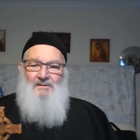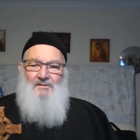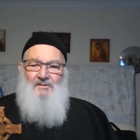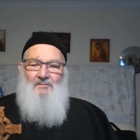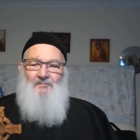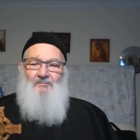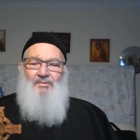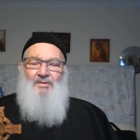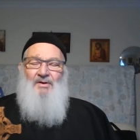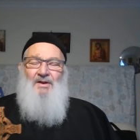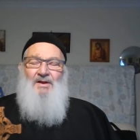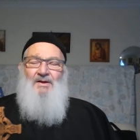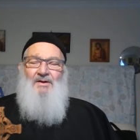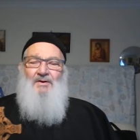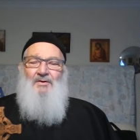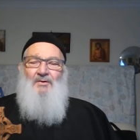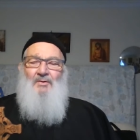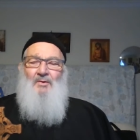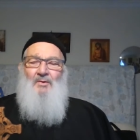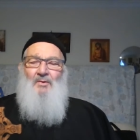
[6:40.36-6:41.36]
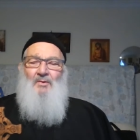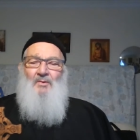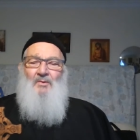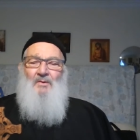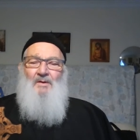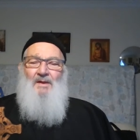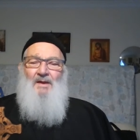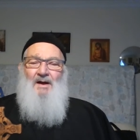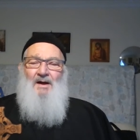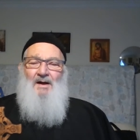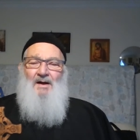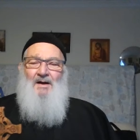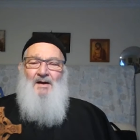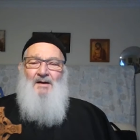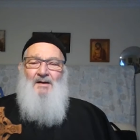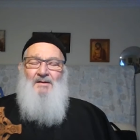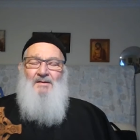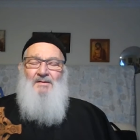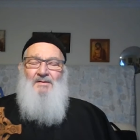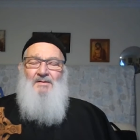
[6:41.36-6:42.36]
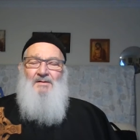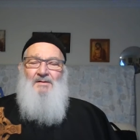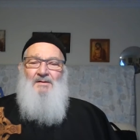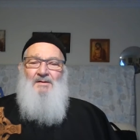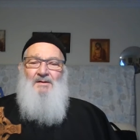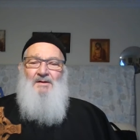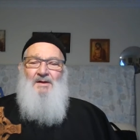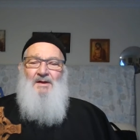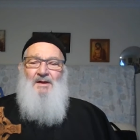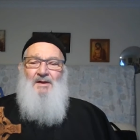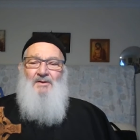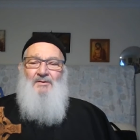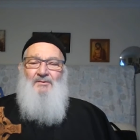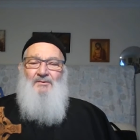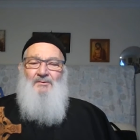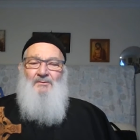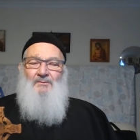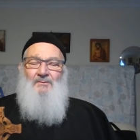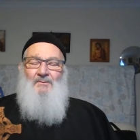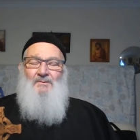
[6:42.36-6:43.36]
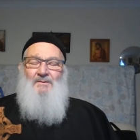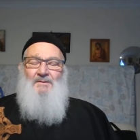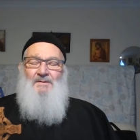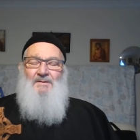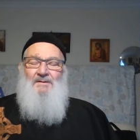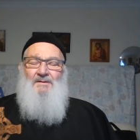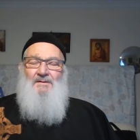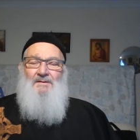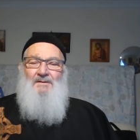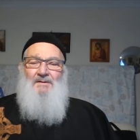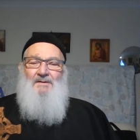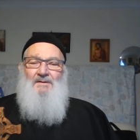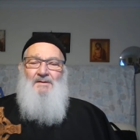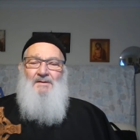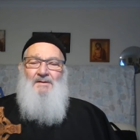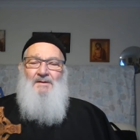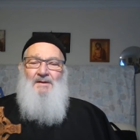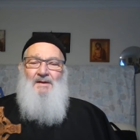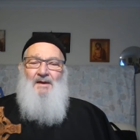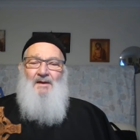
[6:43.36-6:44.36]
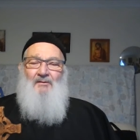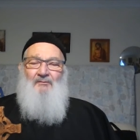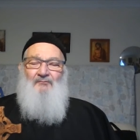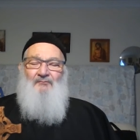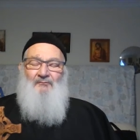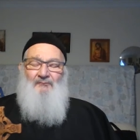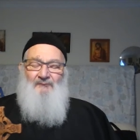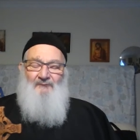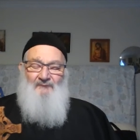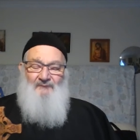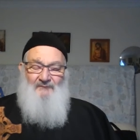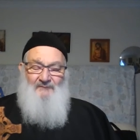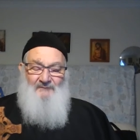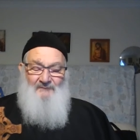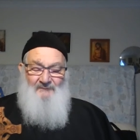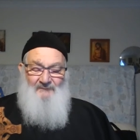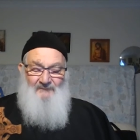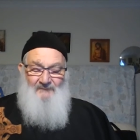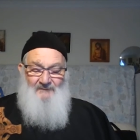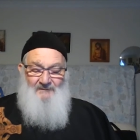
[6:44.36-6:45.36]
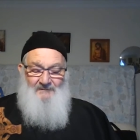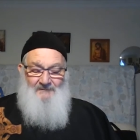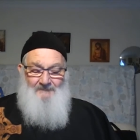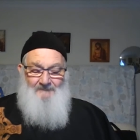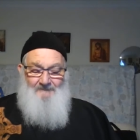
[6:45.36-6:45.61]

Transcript: complete in all we are and do as Christians.